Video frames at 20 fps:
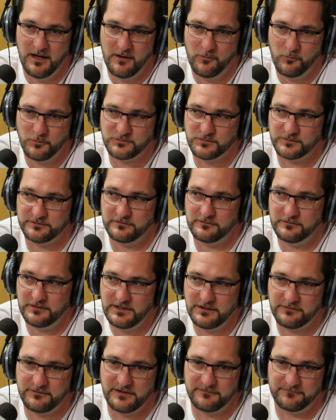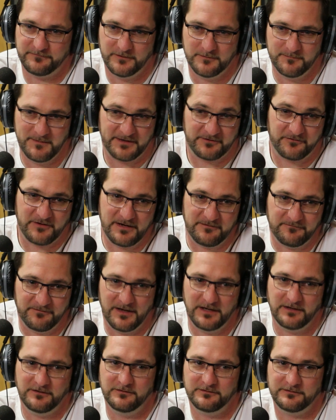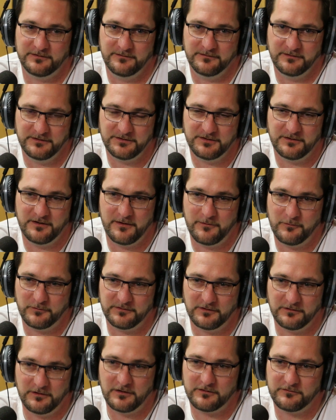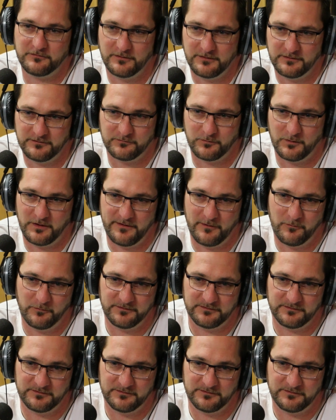Which was a really great film, had great values, and you know there was a lot to it as well.